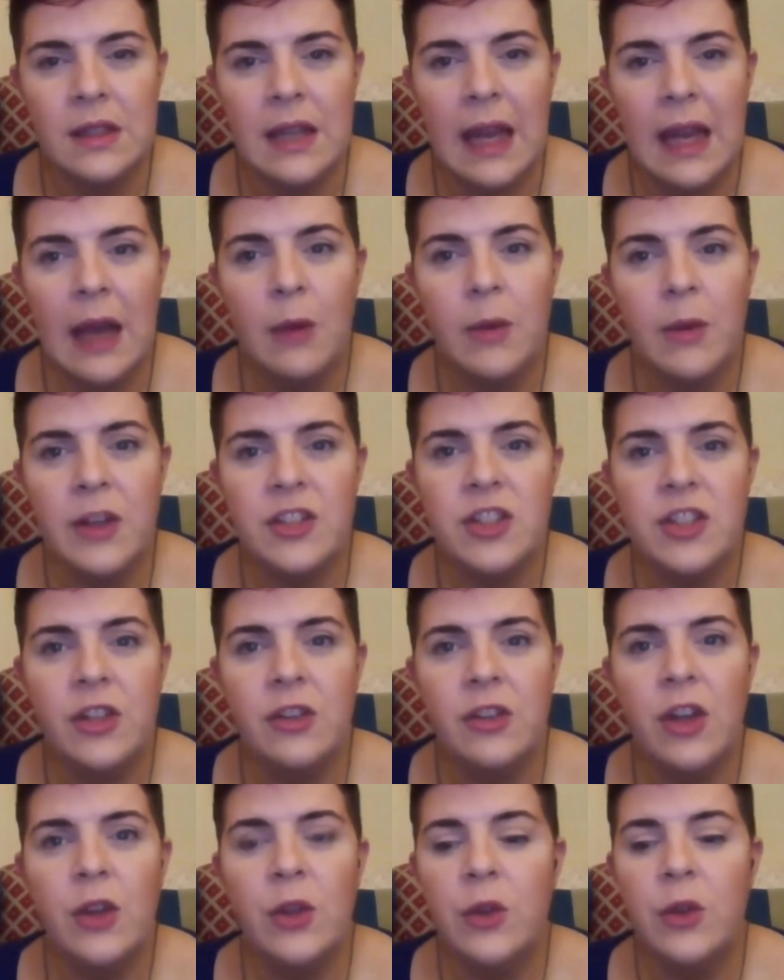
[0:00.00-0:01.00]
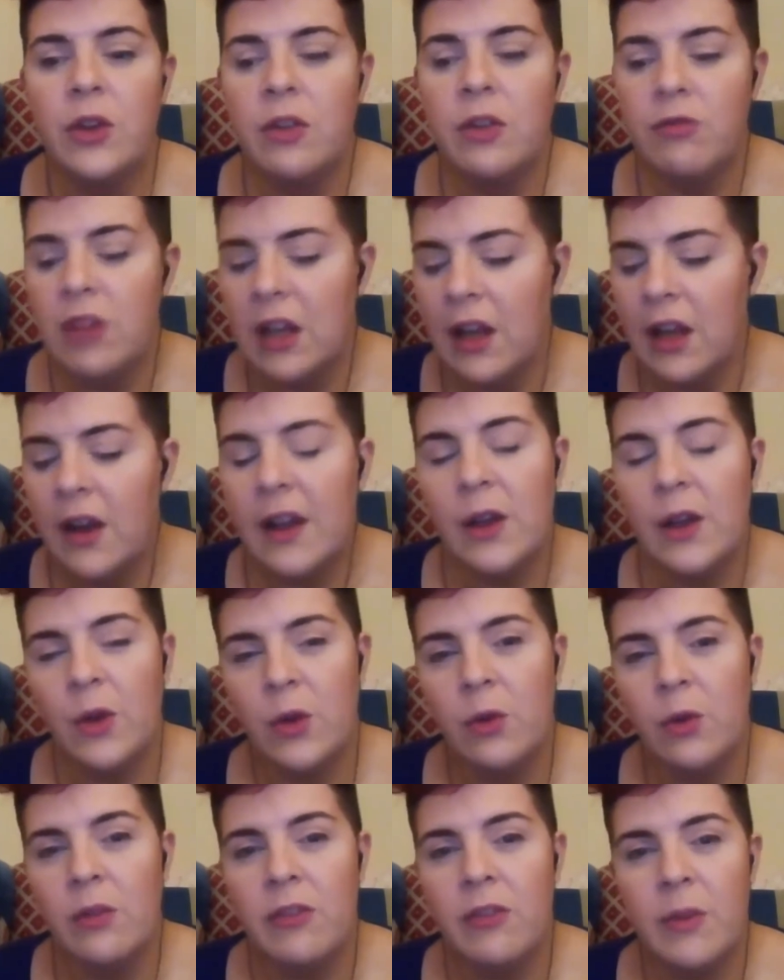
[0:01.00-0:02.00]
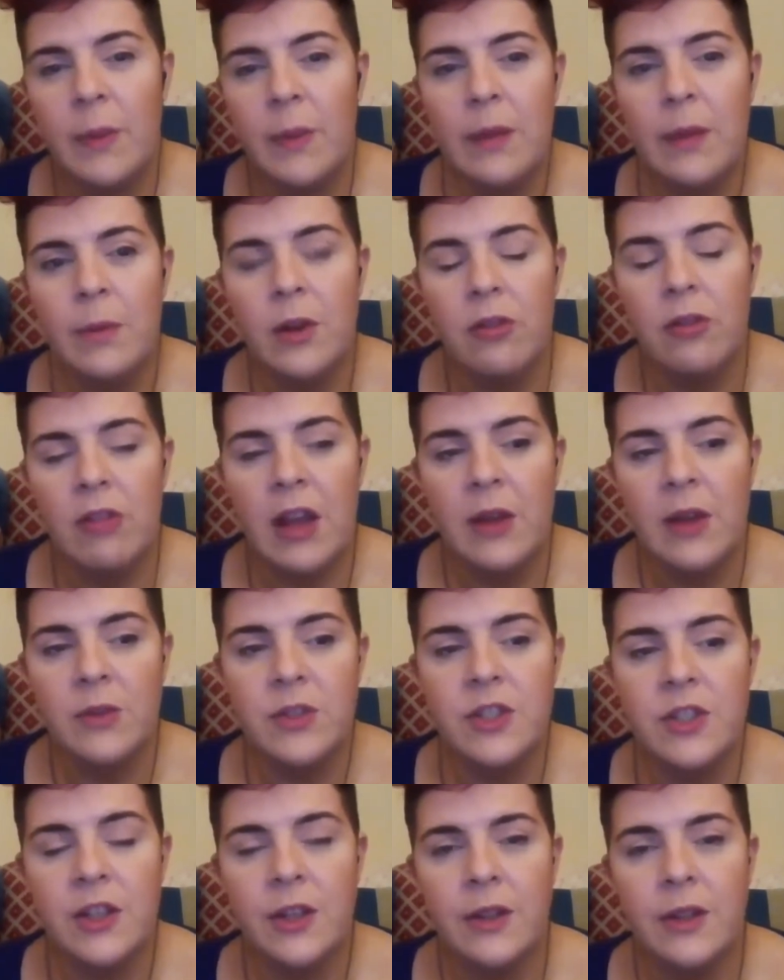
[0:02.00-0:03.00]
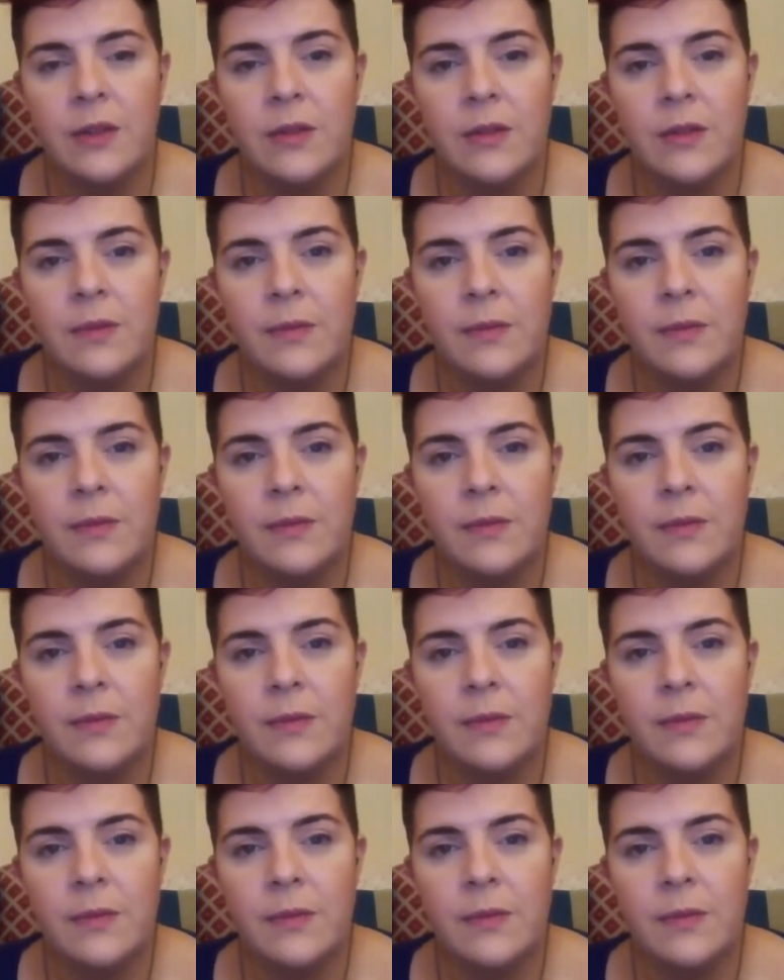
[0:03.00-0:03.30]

How much do you know you can rely on all of the people around you?